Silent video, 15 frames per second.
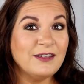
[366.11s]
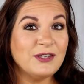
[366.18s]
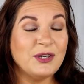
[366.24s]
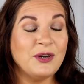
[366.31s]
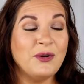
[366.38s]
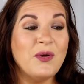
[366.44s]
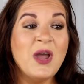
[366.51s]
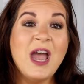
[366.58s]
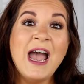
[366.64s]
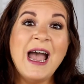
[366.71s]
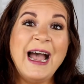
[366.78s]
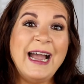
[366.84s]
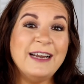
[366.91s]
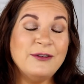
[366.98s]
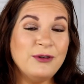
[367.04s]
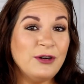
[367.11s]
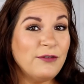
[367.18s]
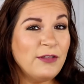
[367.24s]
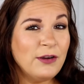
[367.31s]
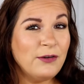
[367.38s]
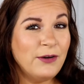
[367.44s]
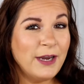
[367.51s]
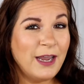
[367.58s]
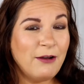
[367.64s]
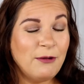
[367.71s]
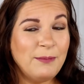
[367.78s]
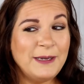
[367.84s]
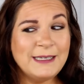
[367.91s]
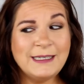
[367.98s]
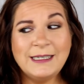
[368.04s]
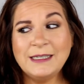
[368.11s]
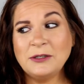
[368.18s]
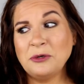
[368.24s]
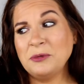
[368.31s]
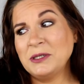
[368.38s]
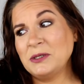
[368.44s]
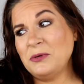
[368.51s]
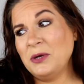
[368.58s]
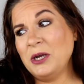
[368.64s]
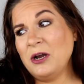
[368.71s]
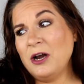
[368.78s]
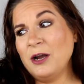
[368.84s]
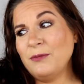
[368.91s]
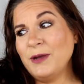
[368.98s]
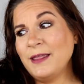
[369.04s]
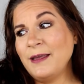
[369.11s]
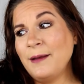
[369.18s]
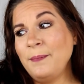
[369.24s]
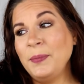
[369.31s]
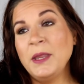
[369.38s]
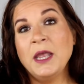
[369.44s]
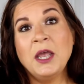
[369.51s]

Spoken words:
So I don't know if they're going out of business or what's going on with them.